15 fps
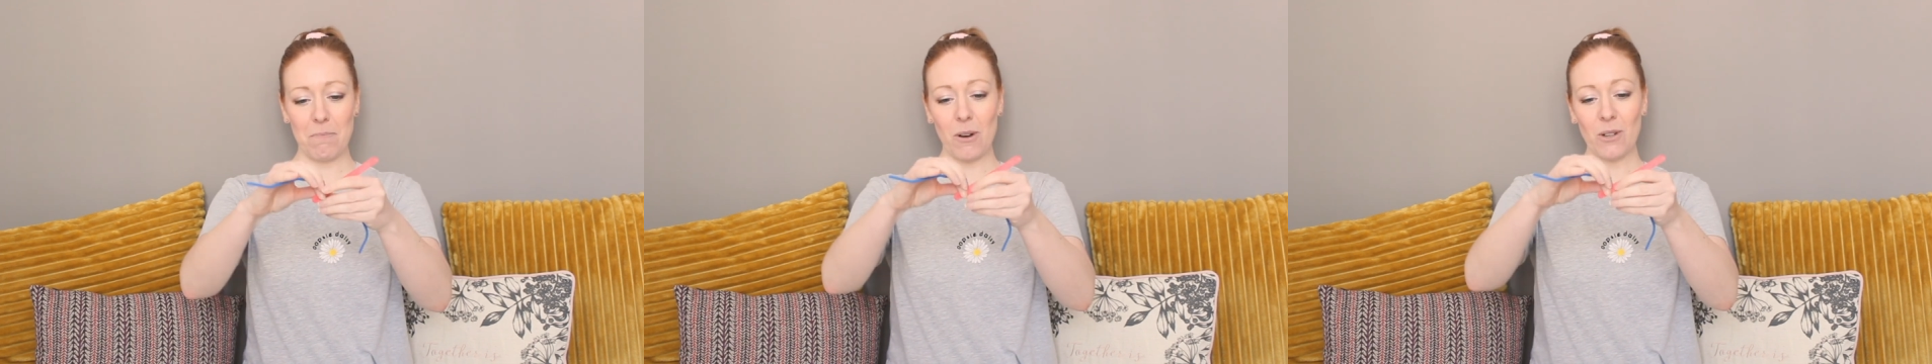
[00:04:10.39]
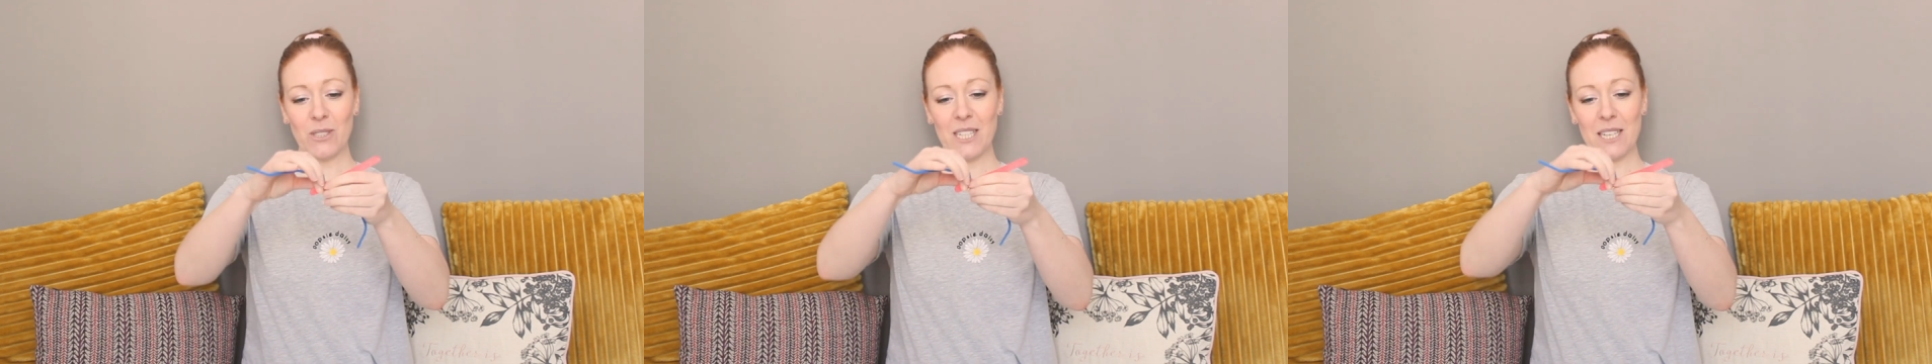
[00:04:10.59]

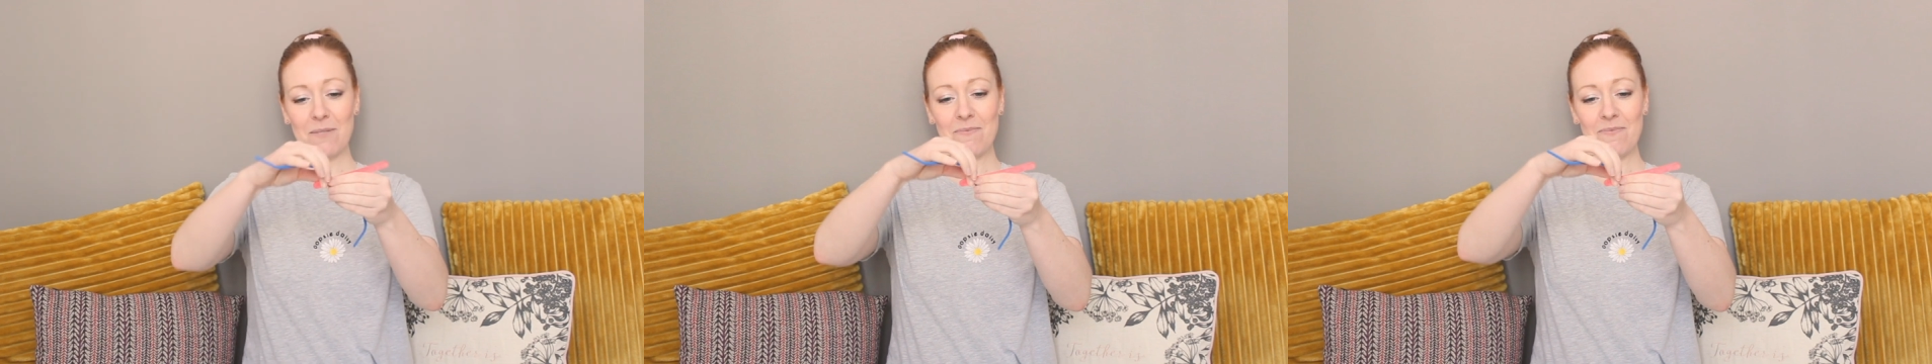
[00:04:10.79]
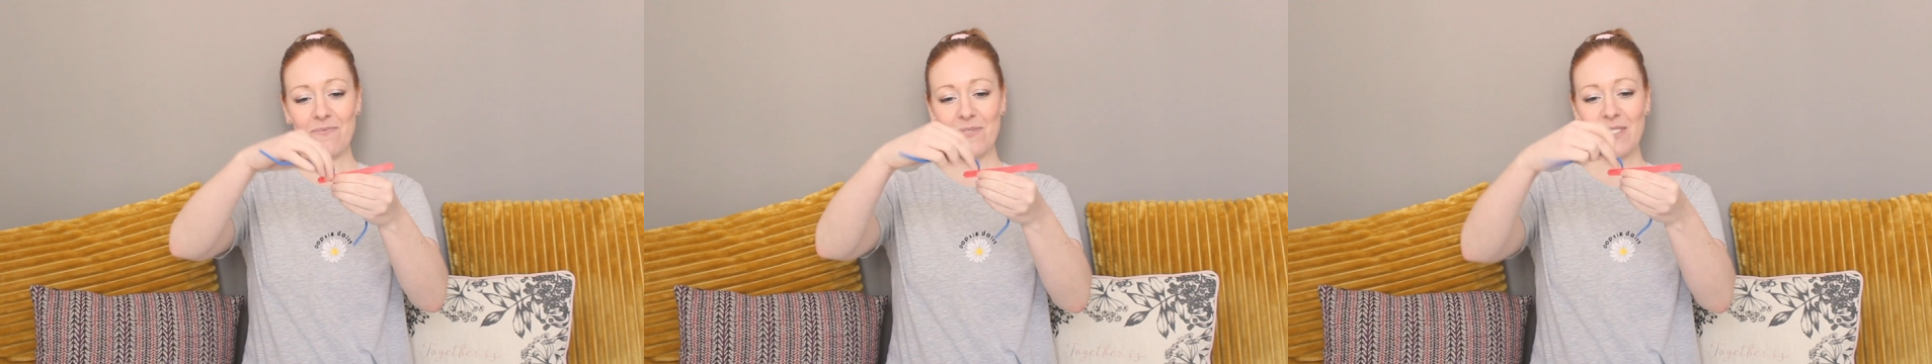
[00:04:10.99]

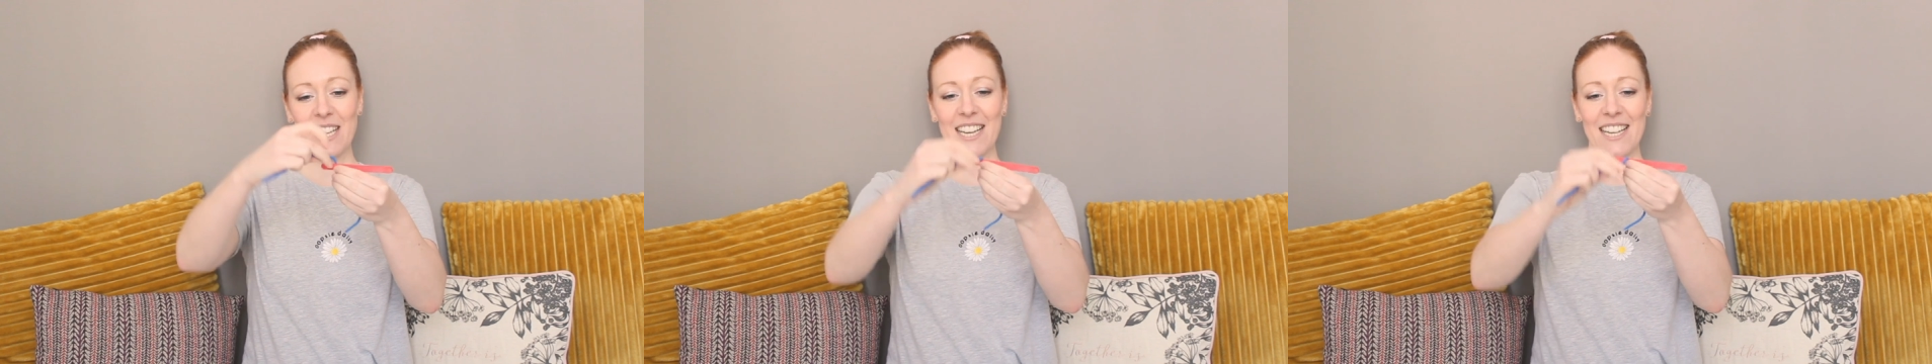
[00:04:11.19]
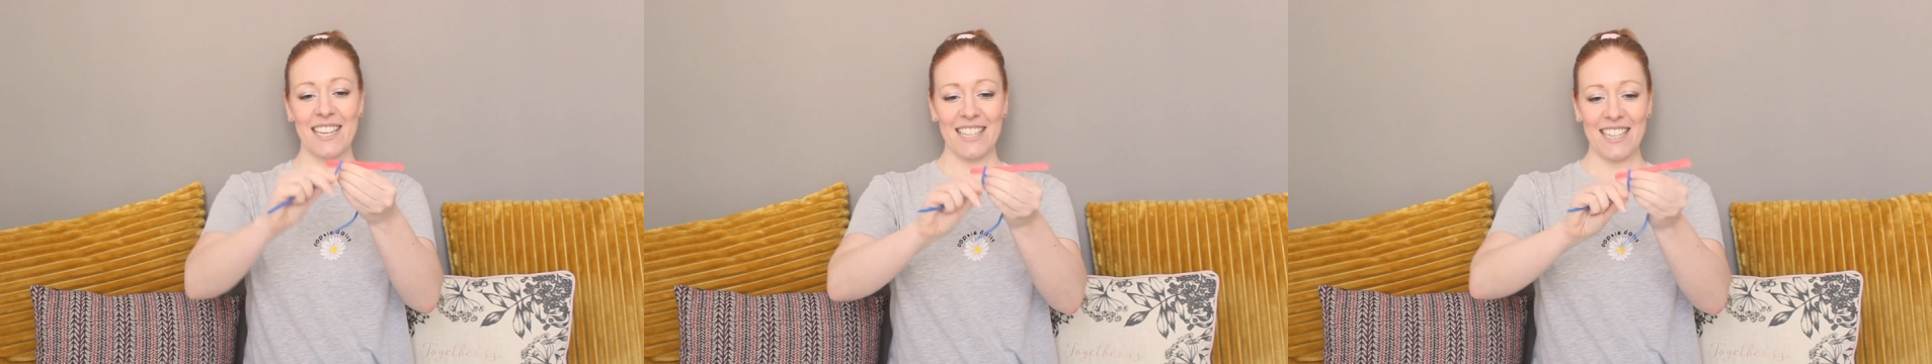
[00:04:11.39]
bottom
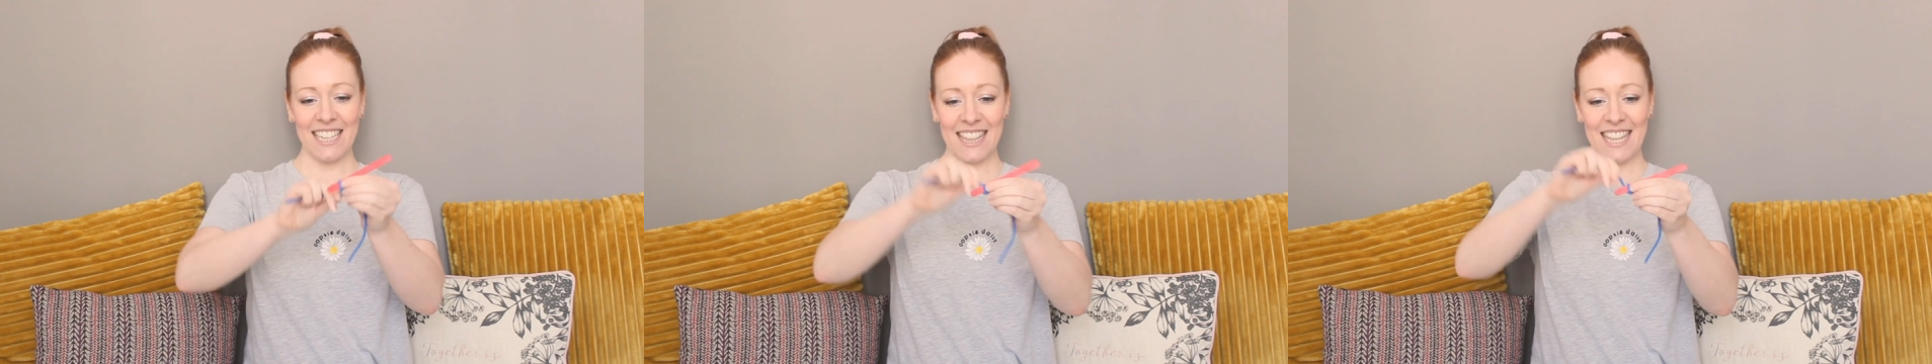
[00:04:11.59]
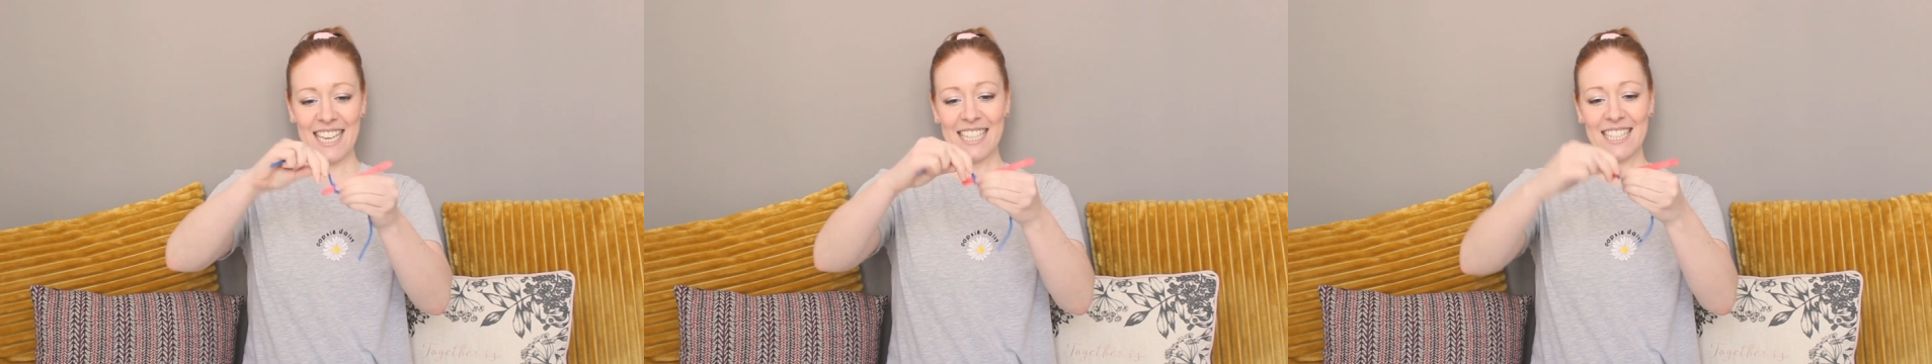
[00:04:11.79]

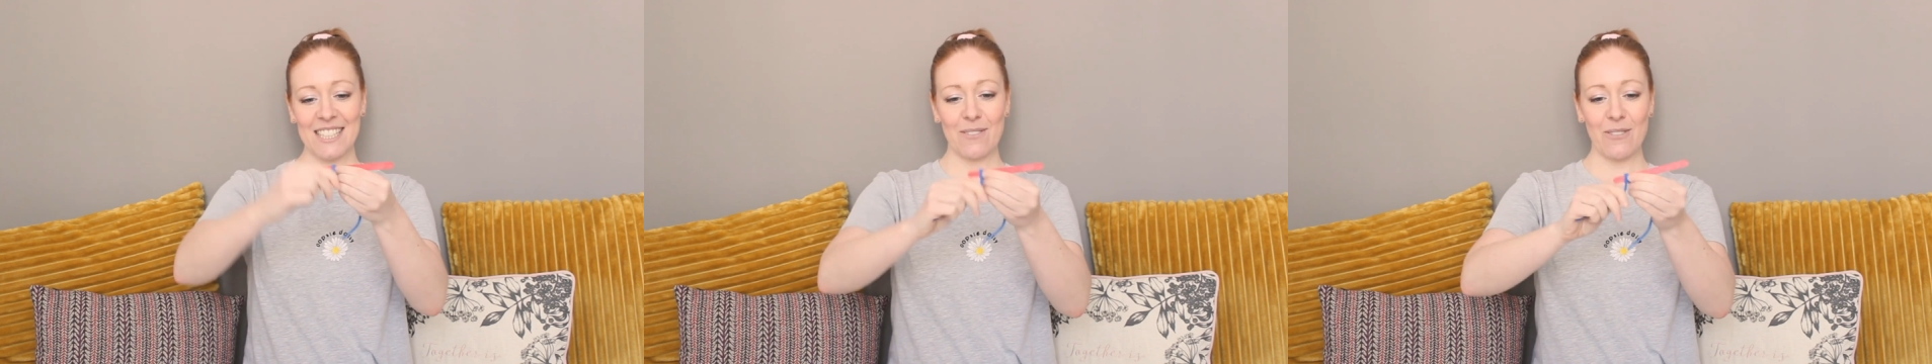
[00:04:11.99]
like this.